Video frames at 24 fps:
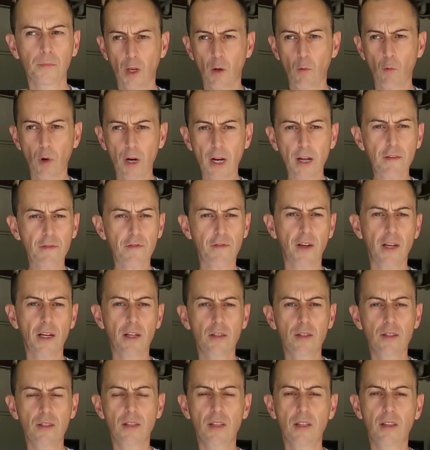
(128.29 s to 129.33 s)
what I found
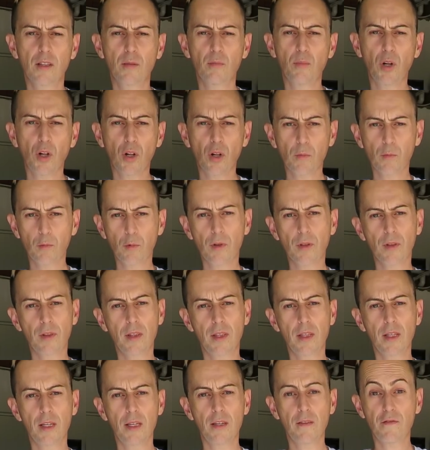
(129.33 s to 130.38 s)
is that the bulb with
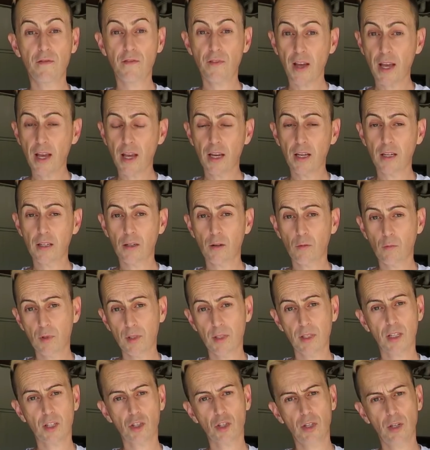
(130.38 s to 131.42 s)
the fan was
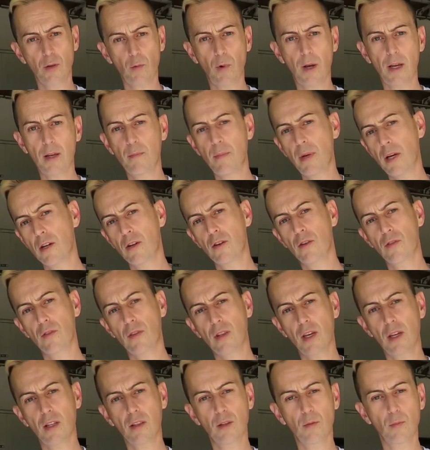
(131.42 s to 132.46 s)
actually way better
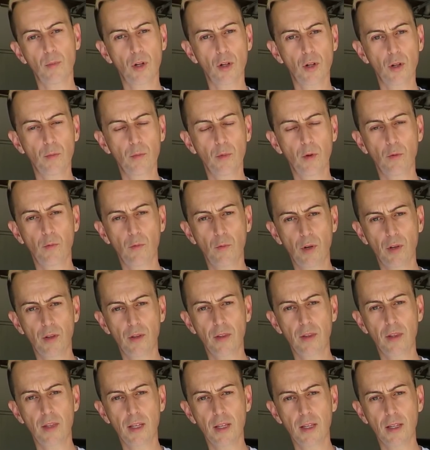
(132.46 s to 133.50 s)
than the bulb with
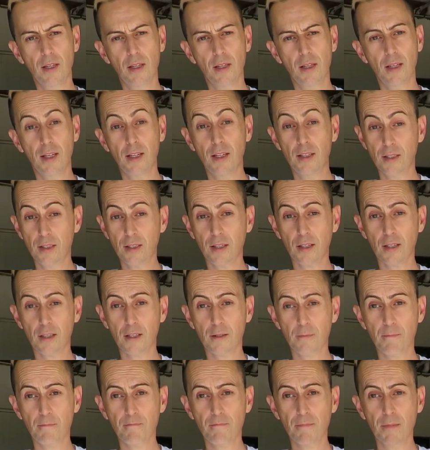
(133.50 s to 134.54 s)
the heatsink.
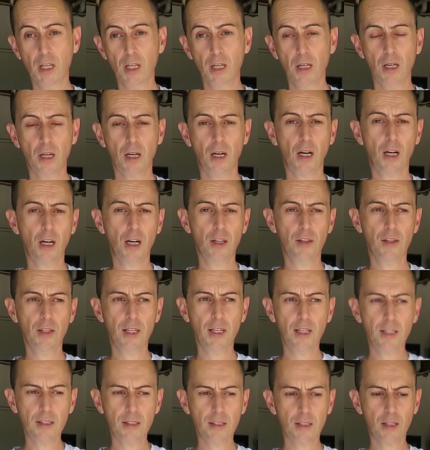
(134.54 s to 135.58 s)
The
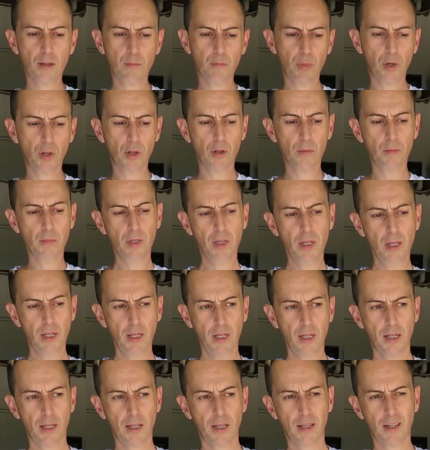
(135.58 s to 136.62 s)
heatsink bulb
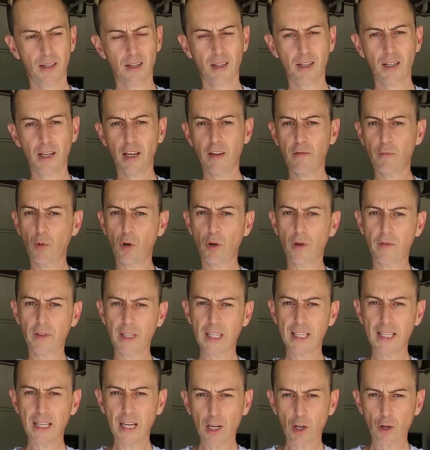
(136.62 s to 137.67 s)
gave more of a
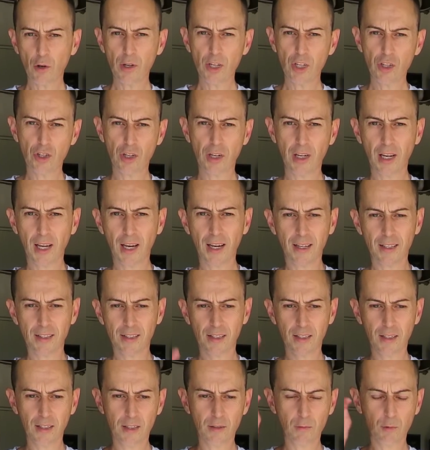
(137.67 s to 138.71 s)
yellowish light
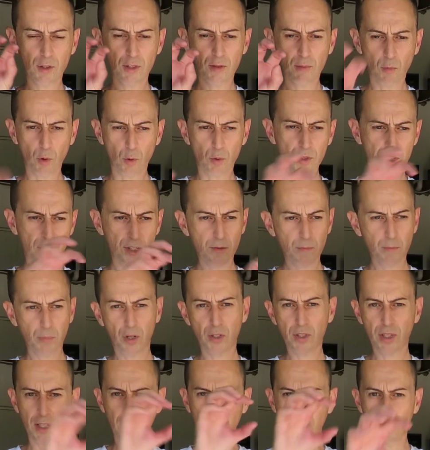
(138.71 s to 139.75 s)
and it was more
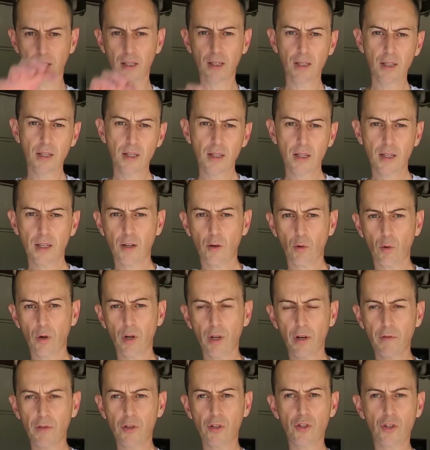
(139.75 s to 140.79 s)
spotty all
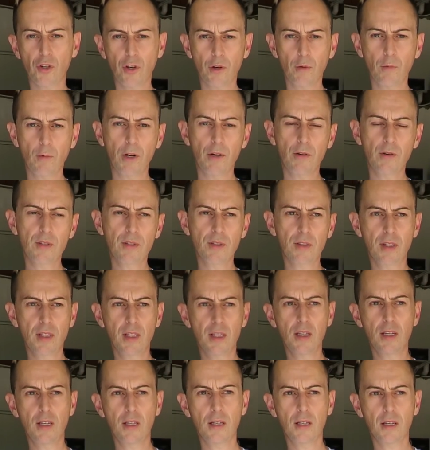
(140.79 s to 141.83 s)
over the show, whereas
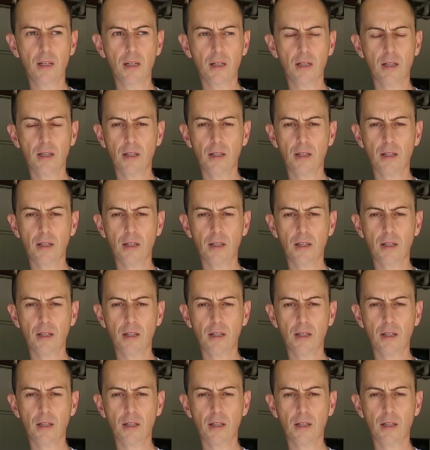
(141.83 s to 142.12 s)
the